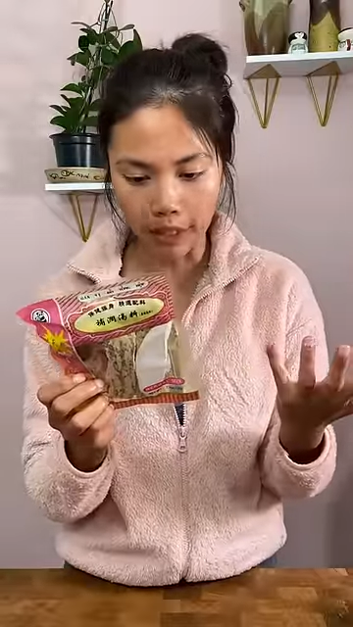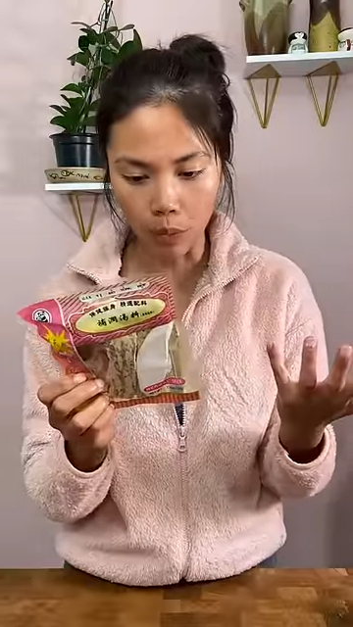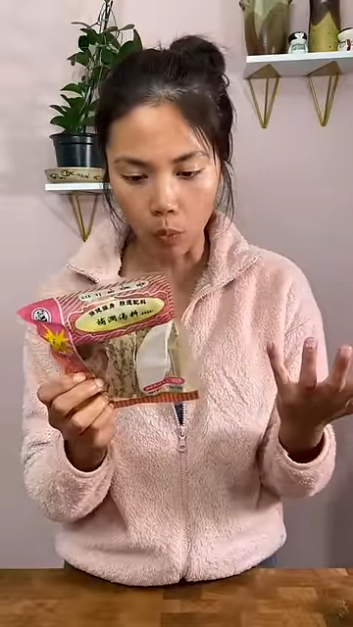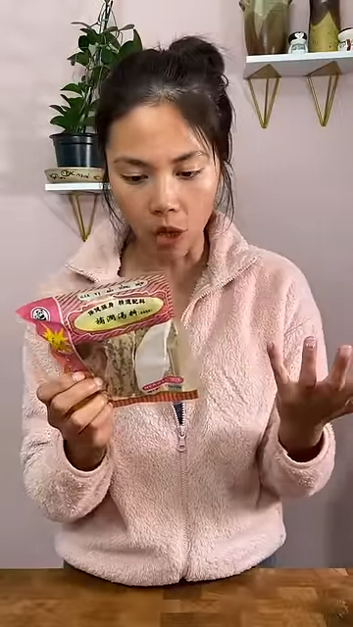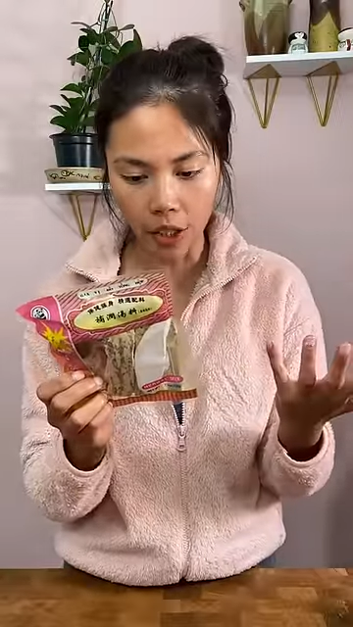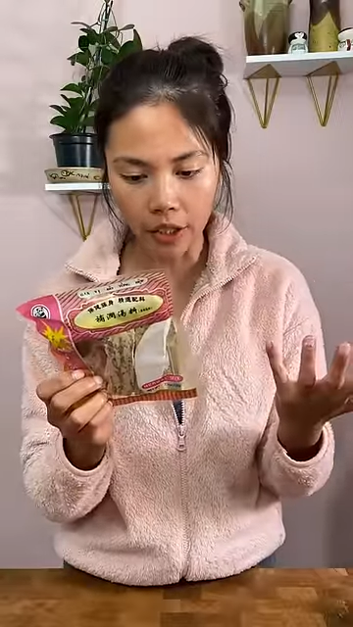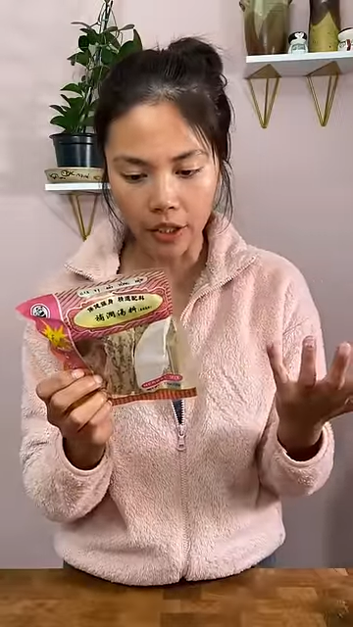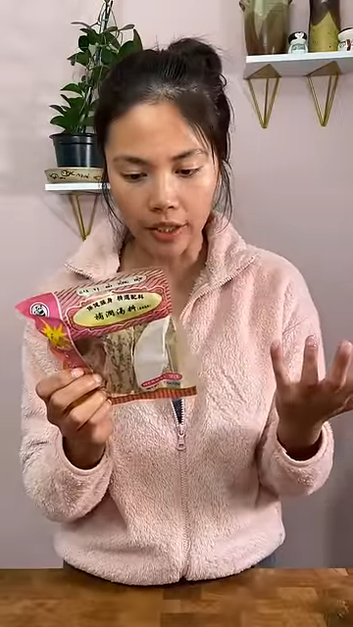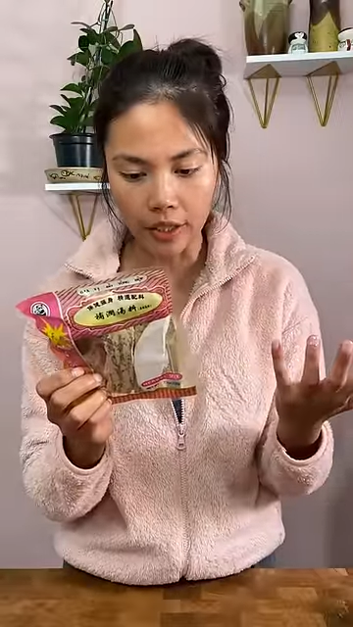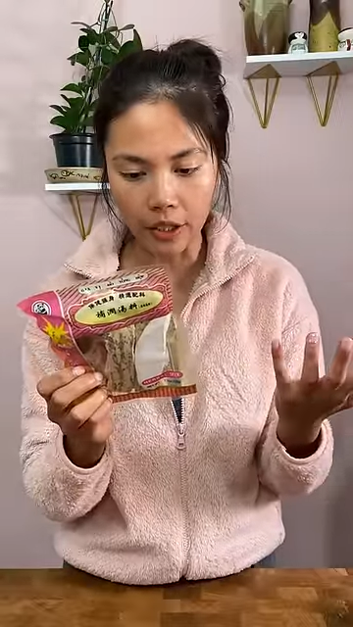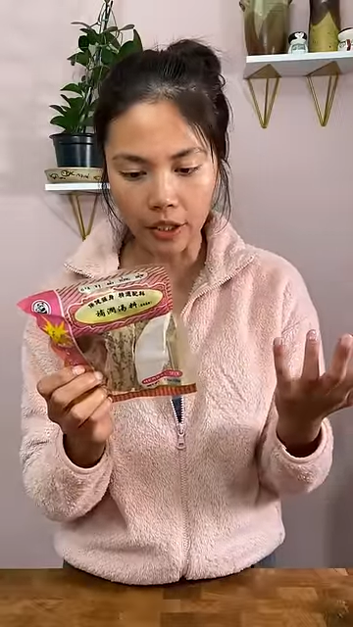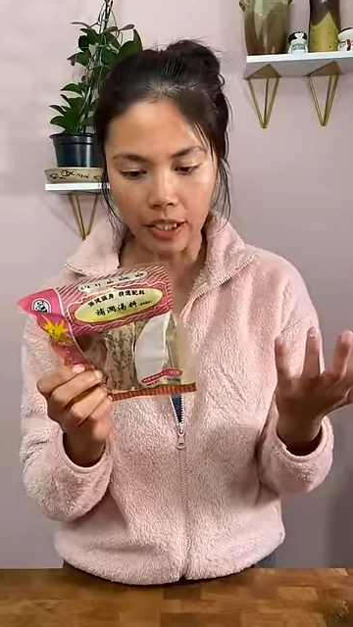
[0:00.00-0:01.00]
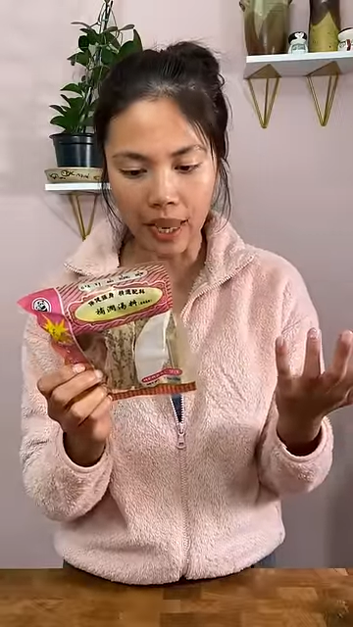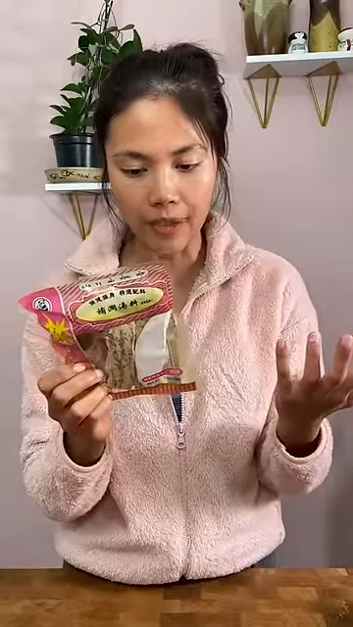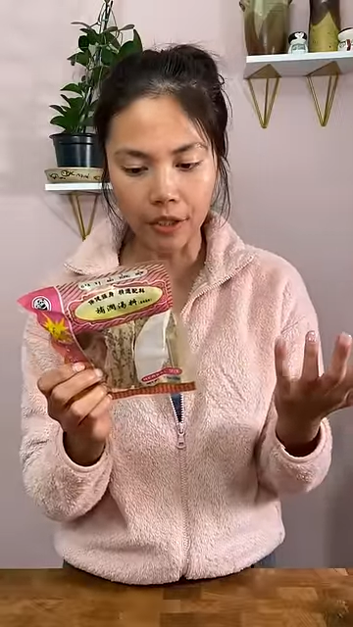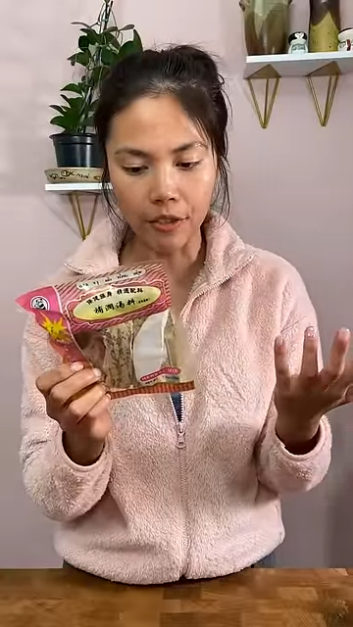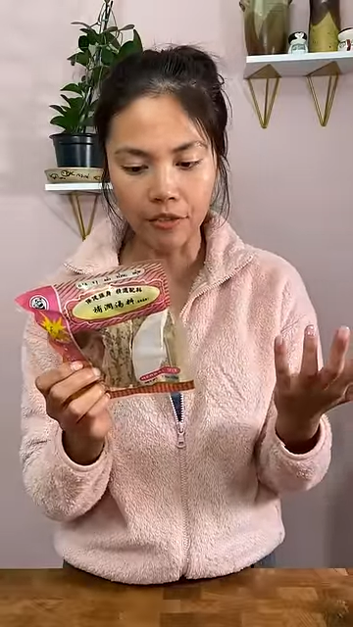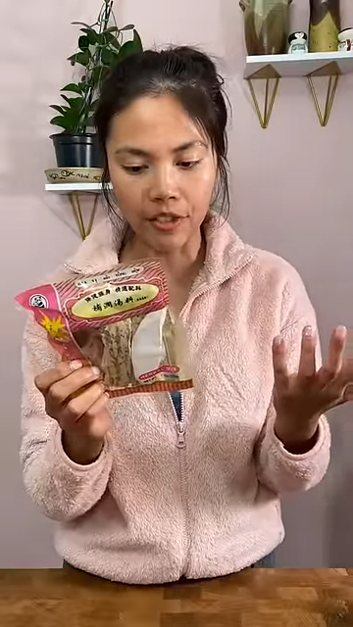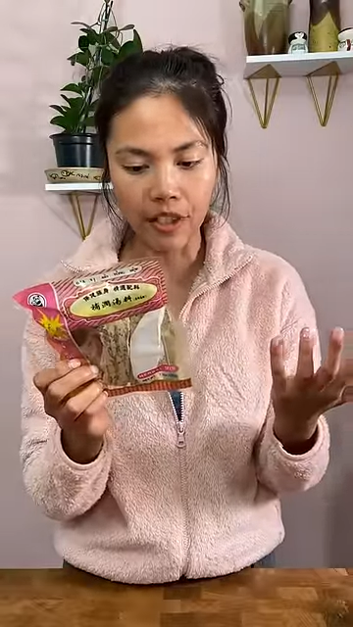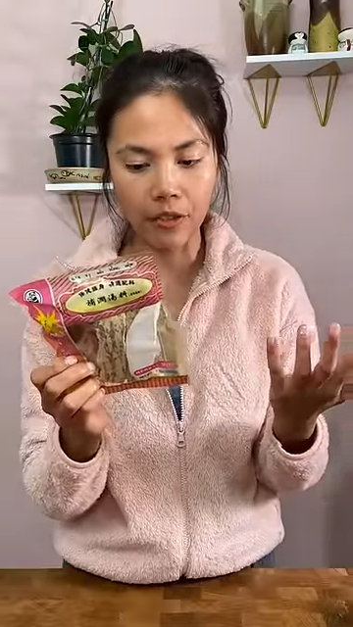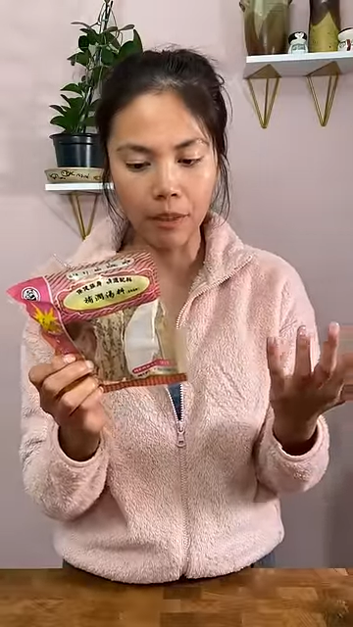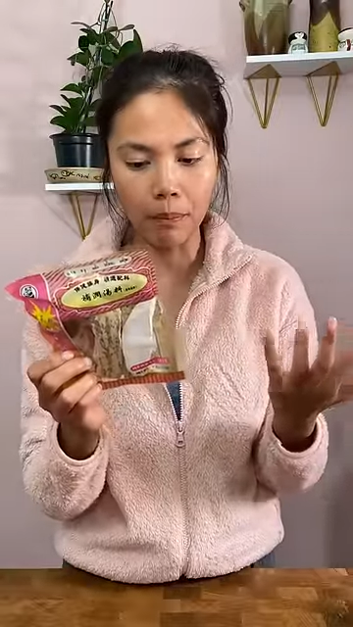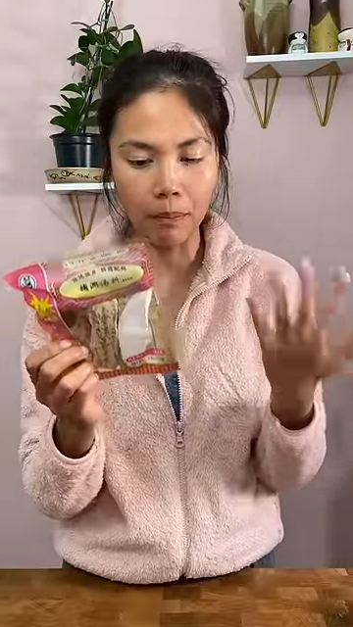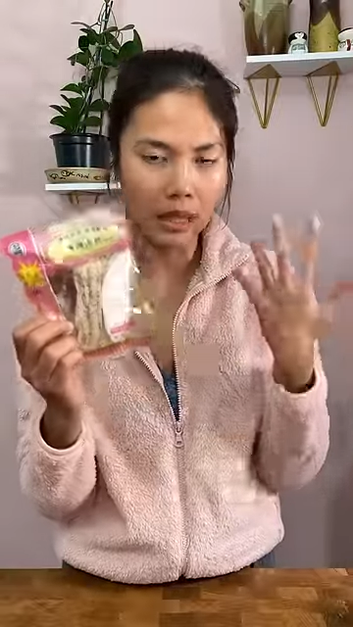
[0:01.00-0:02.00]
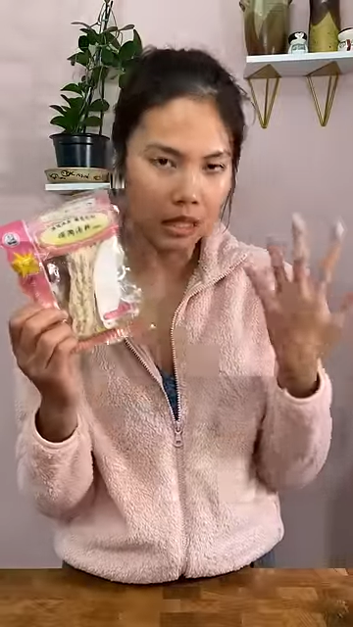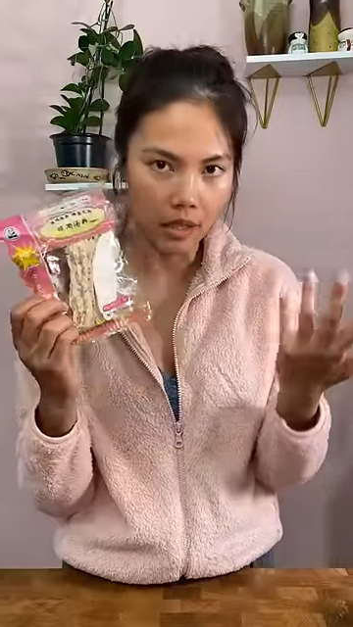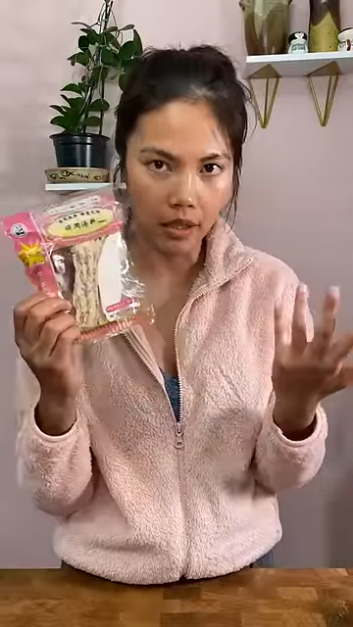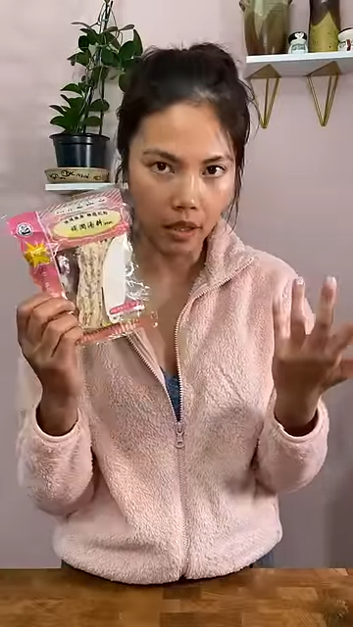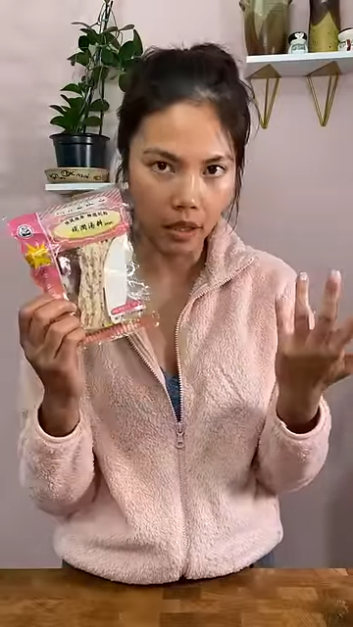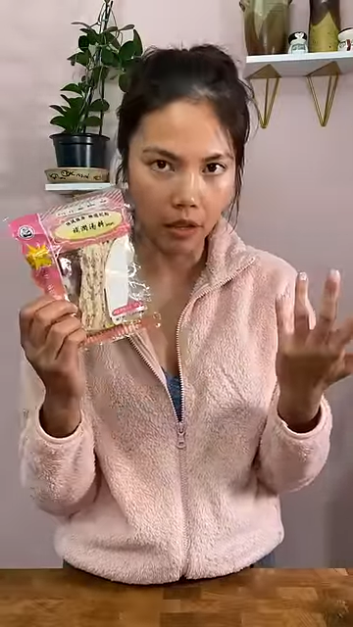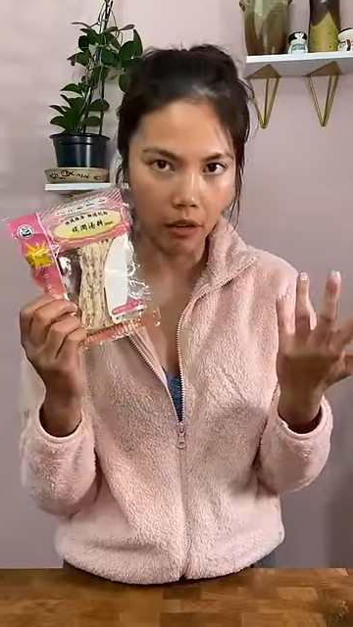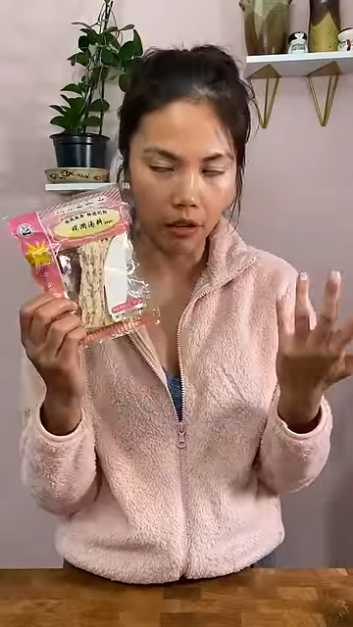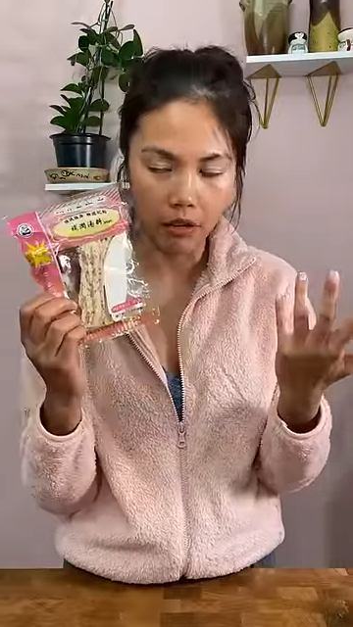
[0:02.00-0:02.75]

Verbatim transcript: in water and then you can add your favorite meat in here.